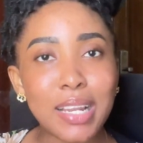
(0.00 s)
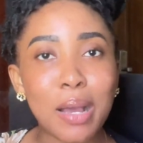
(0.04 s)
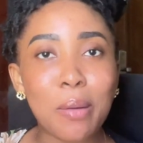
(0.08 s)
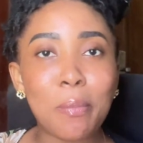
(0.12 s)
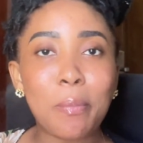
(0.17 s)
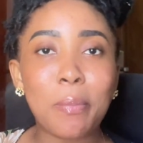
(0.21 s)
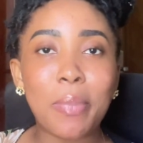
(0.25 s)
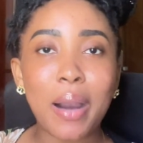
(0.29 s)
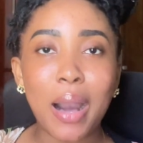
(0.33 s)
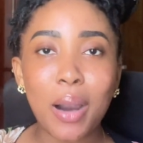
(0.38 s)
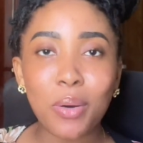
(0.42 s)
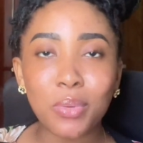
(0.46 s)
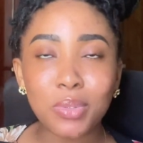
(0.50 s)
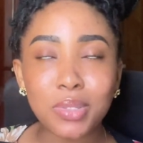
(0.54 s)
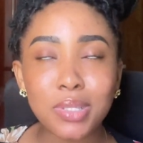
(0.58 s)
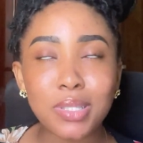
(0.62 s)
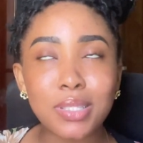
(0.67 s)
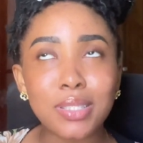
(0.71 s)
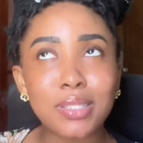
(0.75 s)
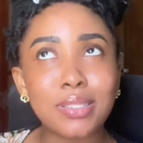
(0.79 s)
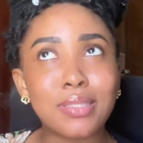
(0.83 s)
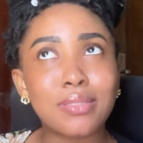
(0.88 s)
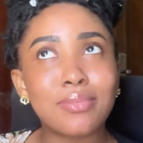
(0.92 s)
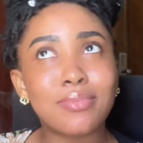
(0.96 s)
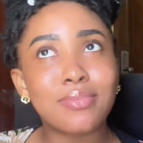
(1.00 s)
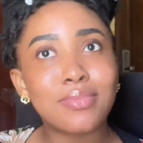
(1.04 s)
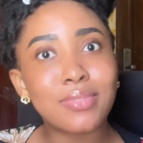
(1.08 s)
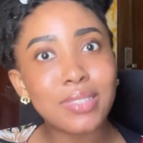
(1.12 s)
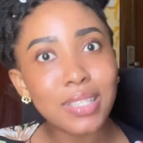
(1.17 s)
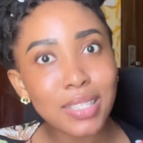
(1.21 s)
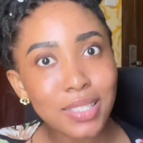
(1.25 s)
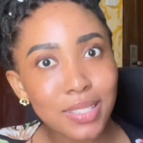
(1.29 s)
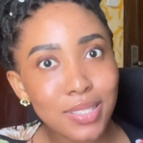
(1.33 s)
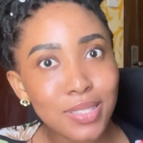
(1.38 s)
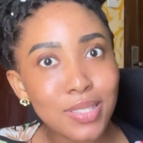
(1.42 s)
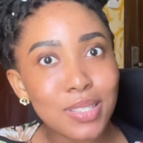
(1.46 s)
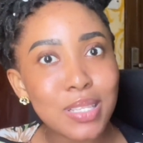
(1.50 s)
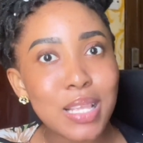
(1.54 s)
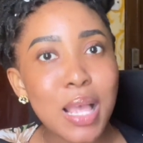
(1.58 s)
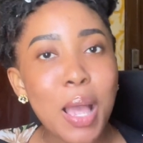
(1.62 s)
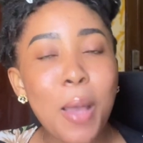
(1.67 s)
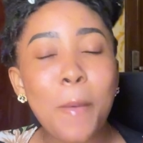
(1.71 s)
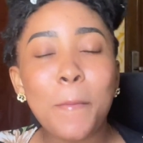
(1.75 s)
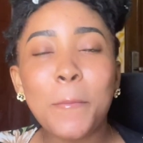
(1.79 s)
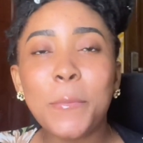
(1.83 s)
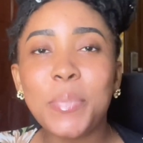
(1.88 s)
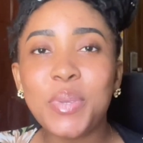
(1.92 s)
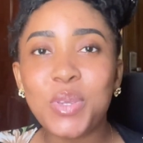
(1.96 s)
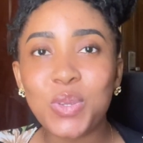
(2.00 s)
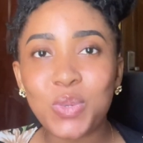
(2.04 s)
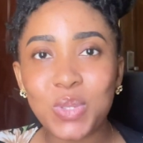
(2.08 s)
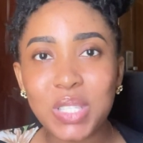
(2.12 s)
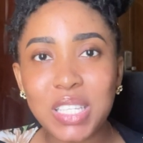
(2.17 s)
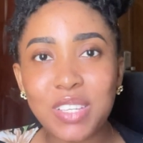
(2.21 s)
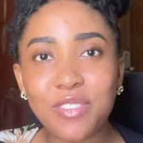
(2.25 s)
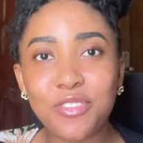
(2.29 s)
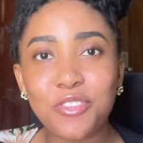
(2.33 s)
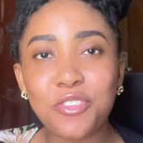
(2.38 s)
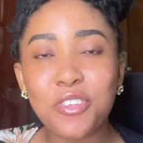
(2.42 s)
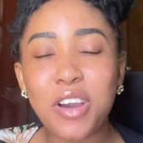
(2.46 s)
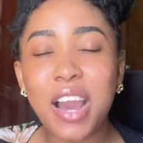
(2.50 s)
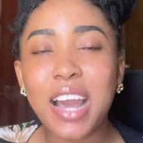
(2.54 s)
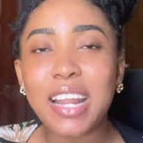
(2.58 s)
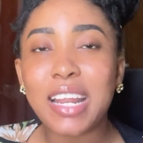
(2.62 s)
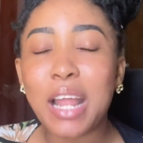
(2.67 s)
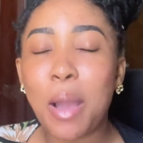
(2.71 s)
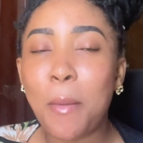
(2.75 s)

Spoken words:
about this beautiful and